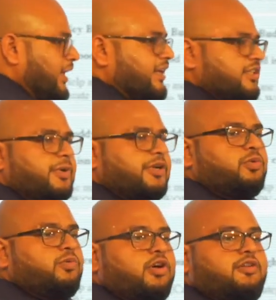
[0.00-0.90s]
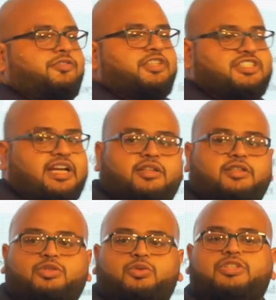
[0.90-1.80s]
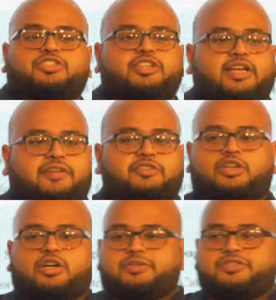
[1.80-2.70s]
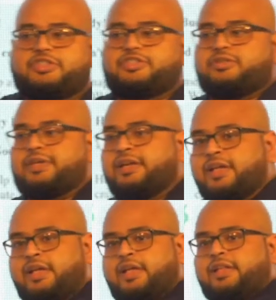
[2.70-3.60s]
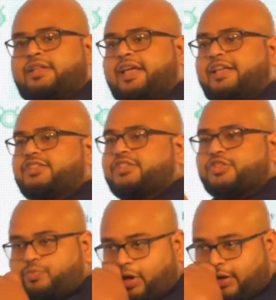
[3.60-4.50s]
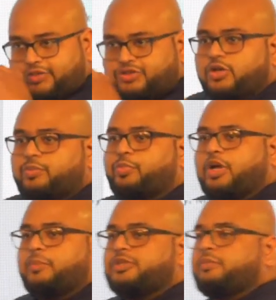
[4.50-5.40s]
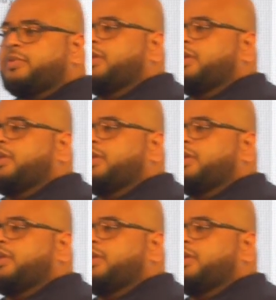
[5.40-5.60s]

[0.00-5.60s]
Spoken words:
irrespective of the channel through which they are having the conversation, right? The agent assist bot is going to prompt them